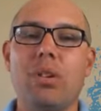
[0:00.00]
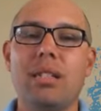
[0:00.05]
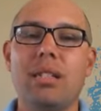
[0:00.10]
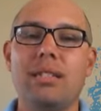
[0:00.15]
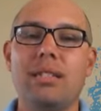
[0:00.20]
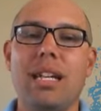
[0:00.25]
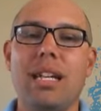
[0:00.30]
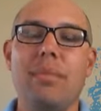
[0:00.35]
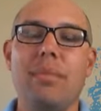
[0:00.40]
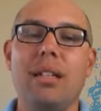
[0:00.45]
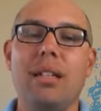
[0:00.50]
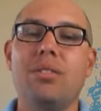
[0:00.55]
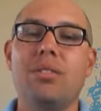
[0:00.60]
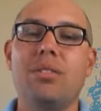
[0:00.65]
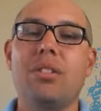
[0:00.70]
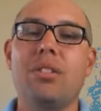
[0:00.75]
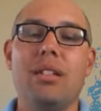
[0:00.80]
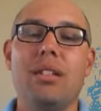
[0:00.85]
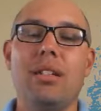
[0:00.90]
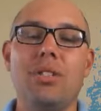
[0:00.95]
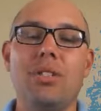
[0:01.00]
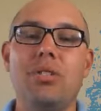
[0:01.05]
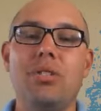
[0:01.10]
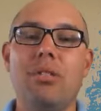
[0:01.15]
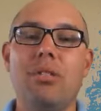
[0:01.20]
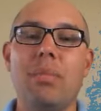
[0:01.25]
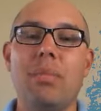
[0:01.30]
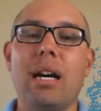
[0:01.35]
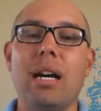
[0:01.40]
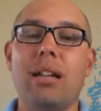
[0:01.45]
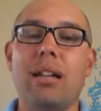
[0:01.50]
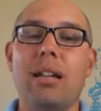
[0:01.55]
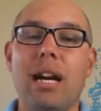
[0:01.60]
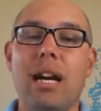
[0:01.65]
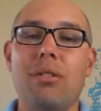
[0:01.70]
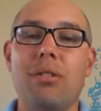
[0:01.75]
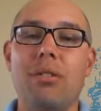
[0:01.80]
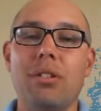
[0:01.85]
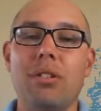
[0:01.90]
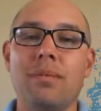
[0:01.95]
assignment turn into about an
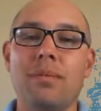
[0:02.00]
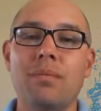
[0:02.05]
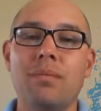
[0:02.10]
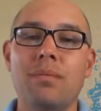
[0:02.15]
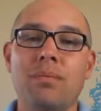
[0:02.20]
hour.